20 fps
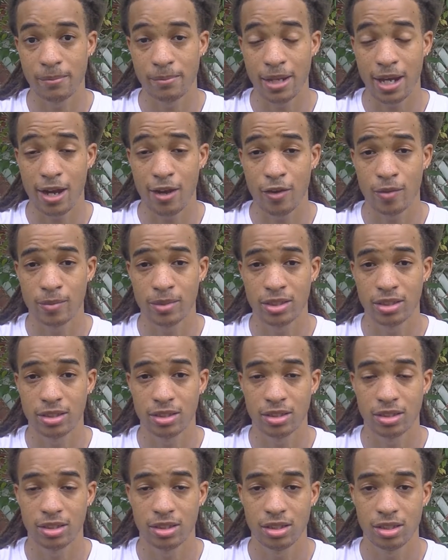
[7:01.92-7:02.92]
empowerment.
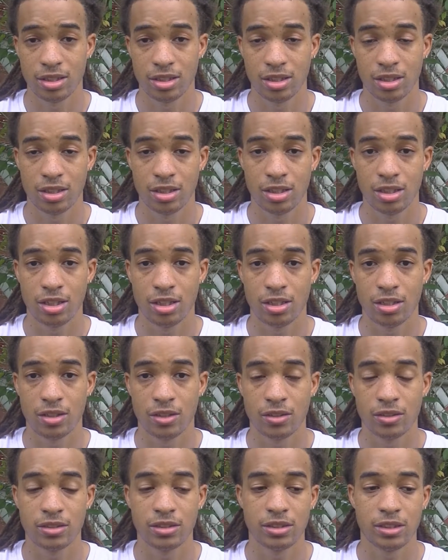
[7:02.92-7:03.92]

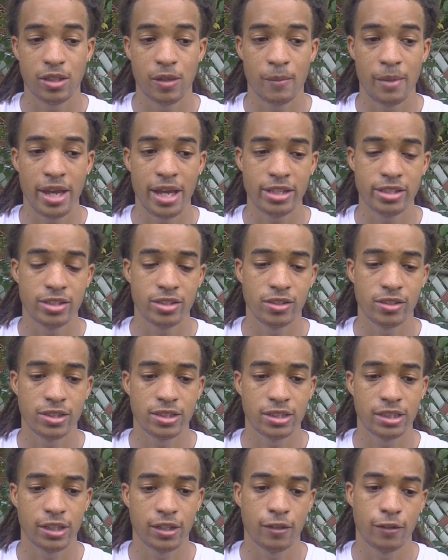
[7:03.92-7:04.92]
Imagine
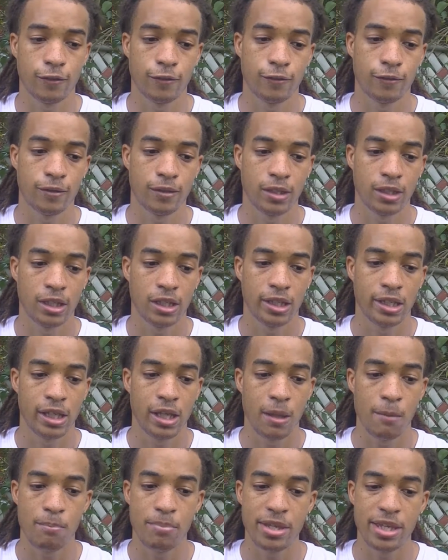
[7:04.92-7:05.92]
yourself
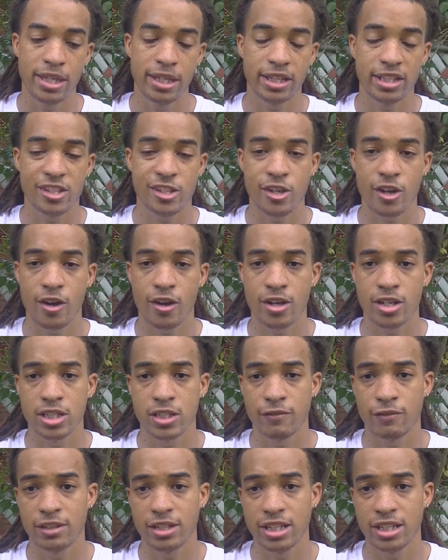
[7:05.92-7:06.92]
being in
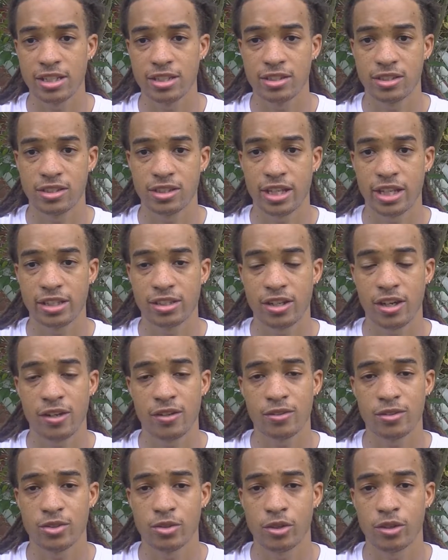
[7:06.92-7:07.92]
charge of a nation like
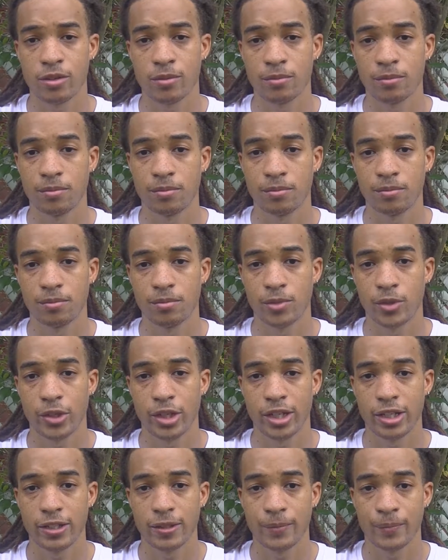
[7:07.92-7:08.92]
Donald Trump,
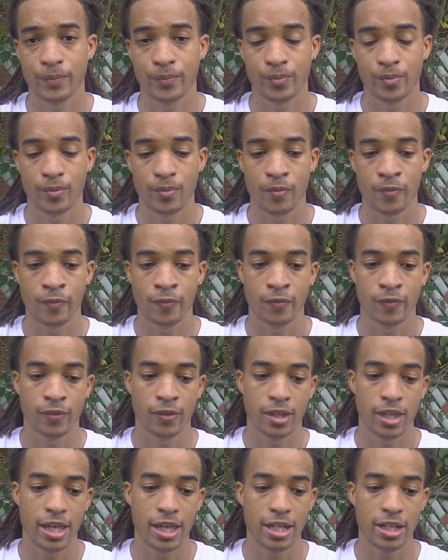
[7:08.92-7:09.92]
right?
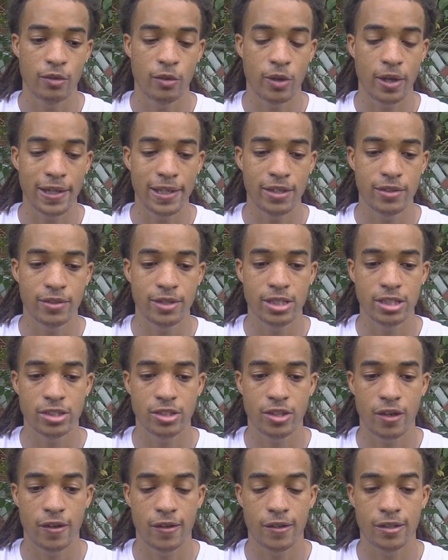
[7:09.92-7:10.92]
And while you're in
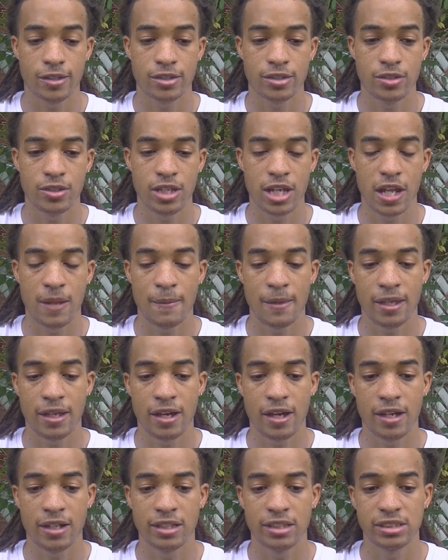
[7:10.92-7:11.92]
charge, you gotta make
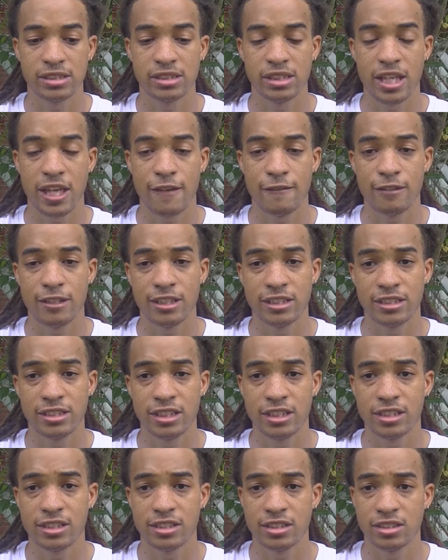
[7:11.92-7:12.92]
all these heavy
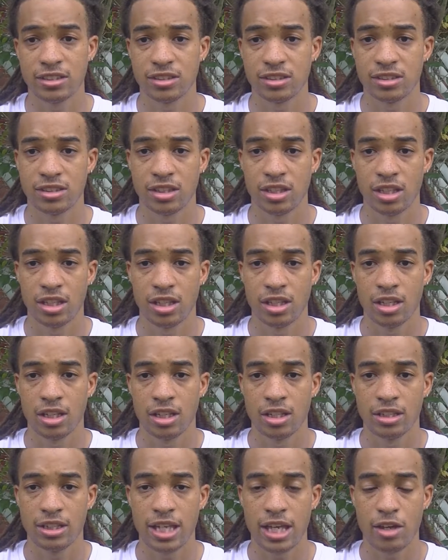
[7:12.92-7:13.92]
decisions
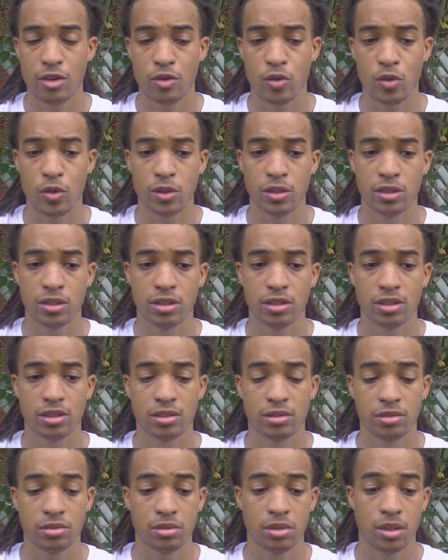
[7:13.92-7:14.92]
that will
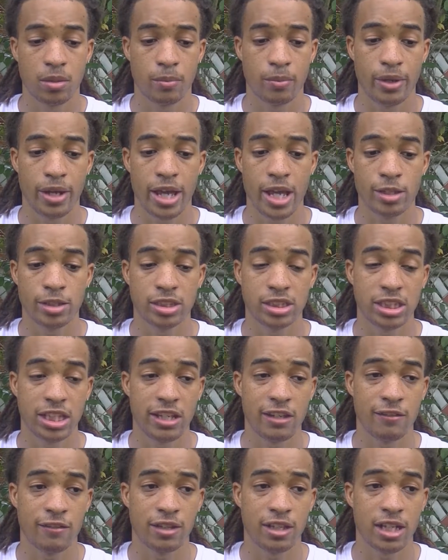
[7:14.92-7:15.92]
perhaps
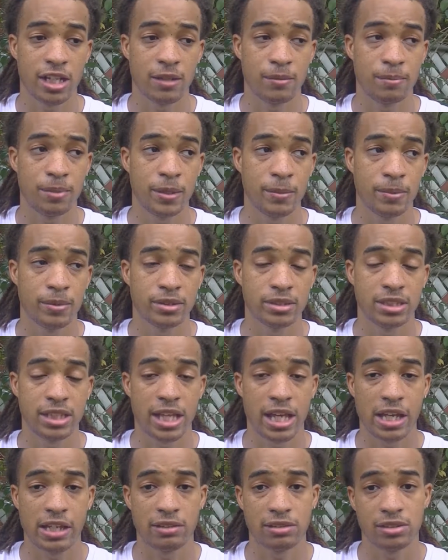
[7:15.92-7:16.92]
save a lot of people's
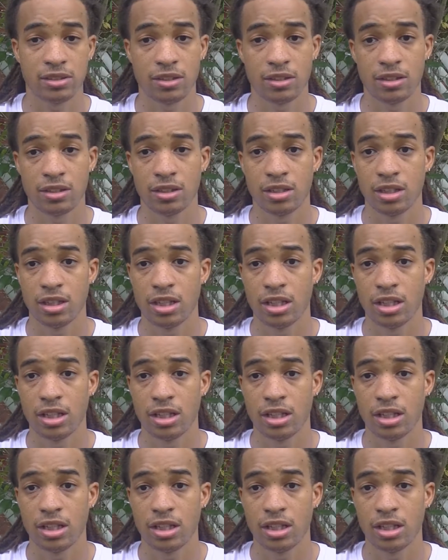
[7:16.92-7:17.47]
lives or